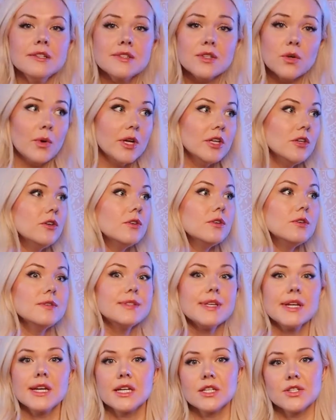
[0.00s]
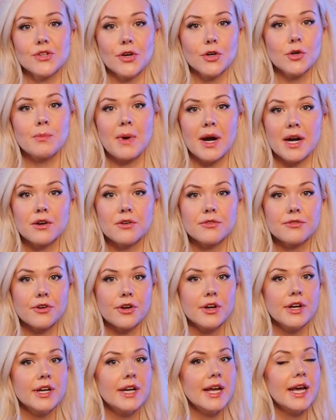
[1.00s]
So when you use an external
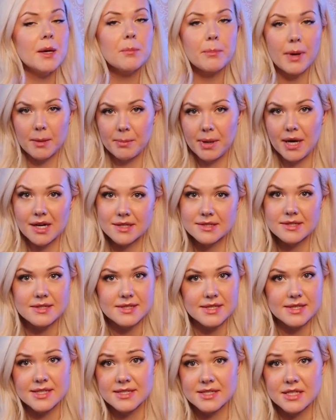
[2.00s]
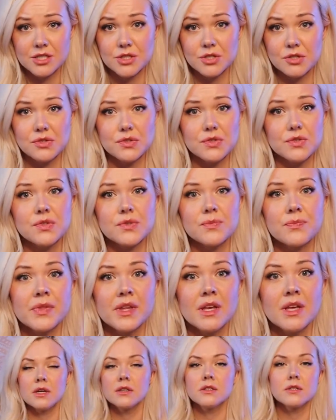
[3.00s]
microphone, it bypasses these issues.
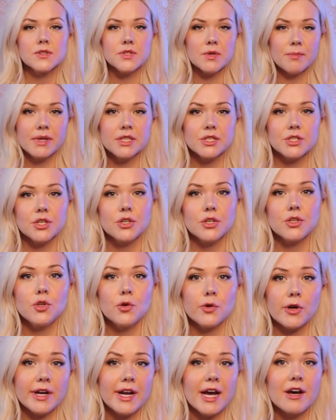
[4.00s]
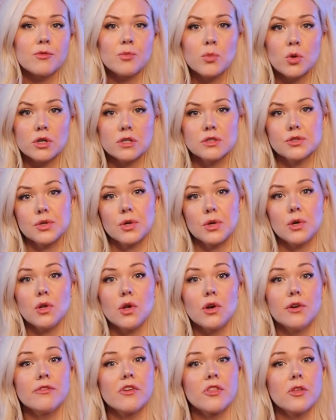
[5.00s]
Not to mention, you're going to have more control
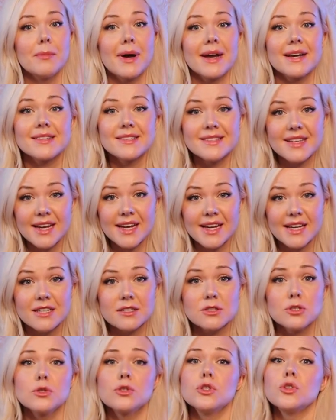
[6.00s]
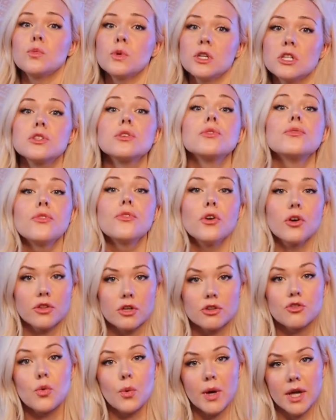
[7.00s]
over the mic settings should you wish to further
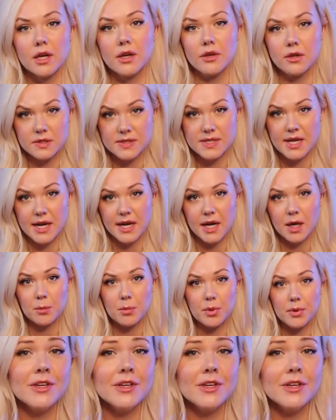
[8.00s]
tweak your setup.